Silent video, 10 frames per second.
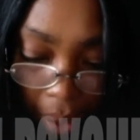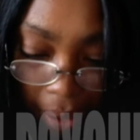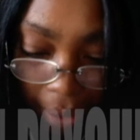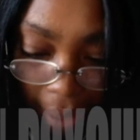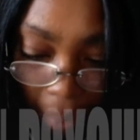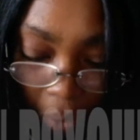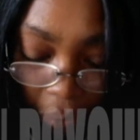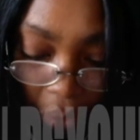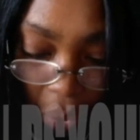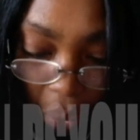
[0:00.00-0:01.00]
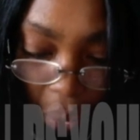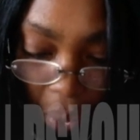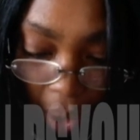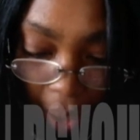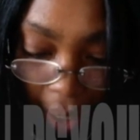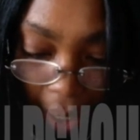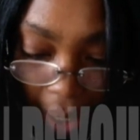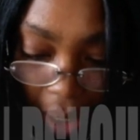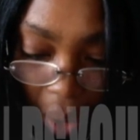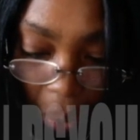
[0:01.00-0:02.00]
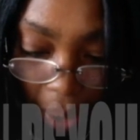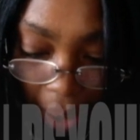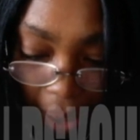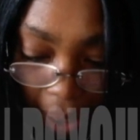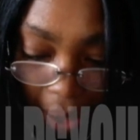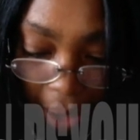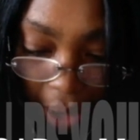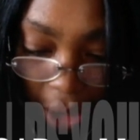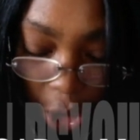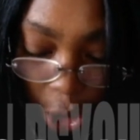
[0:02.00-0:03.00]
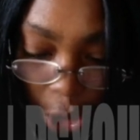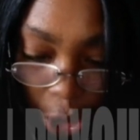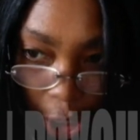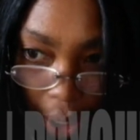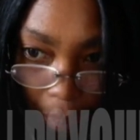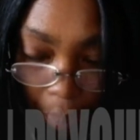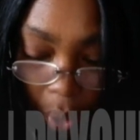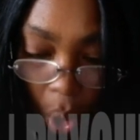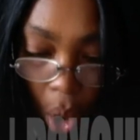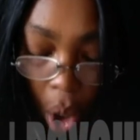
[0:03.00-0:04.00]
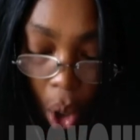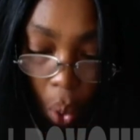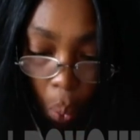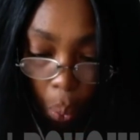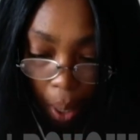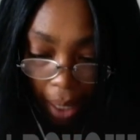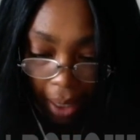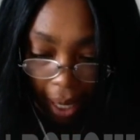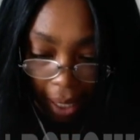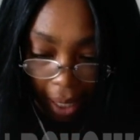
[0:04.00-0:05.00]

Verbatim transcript: Some of you who are in a relationship with an